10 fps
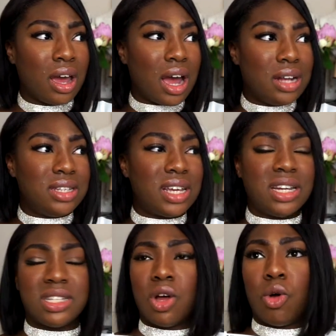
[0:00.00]
and said
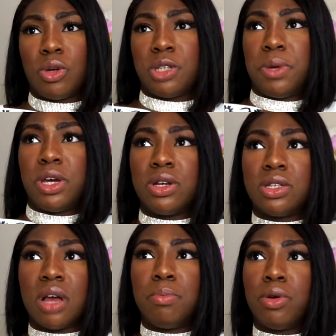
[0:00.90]
it's because
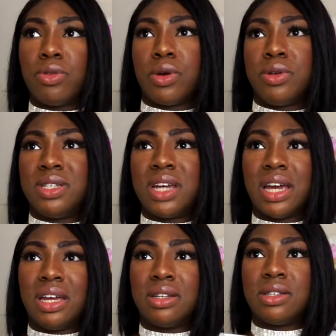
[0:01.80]
I booked those
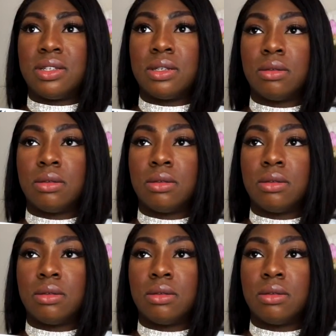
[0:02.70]
dates.